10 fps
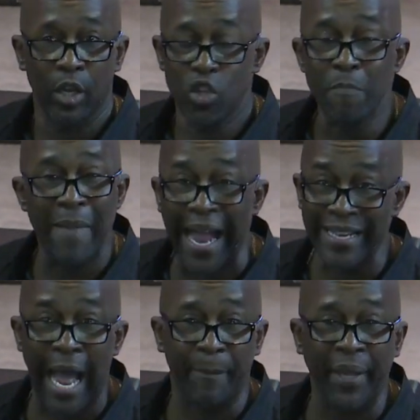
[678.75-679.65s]
You
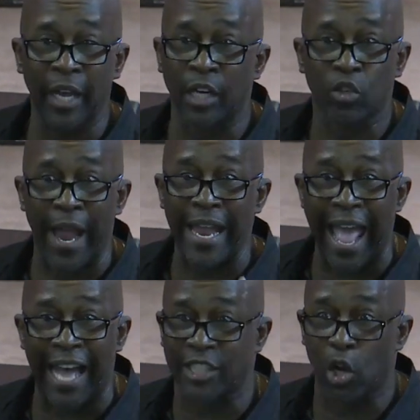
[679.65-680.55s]
might not be a great
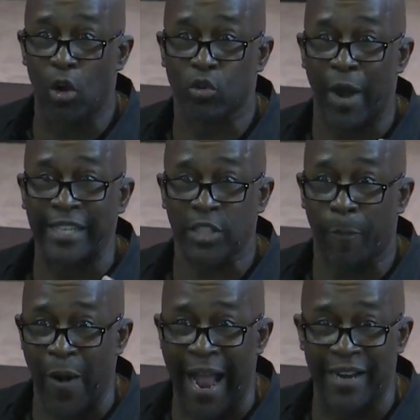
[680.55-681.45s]
alto, a great
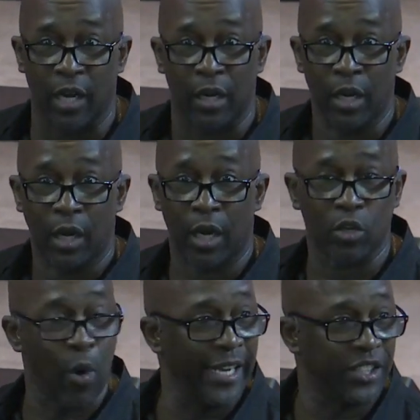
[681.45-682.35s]
soprano,
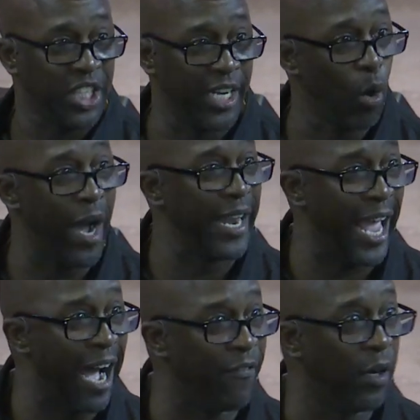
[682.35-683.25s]
a great tenor,
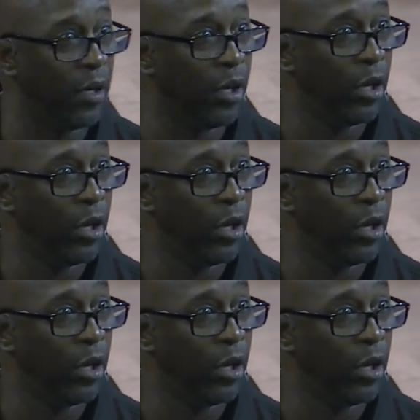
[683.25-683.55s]
whatever.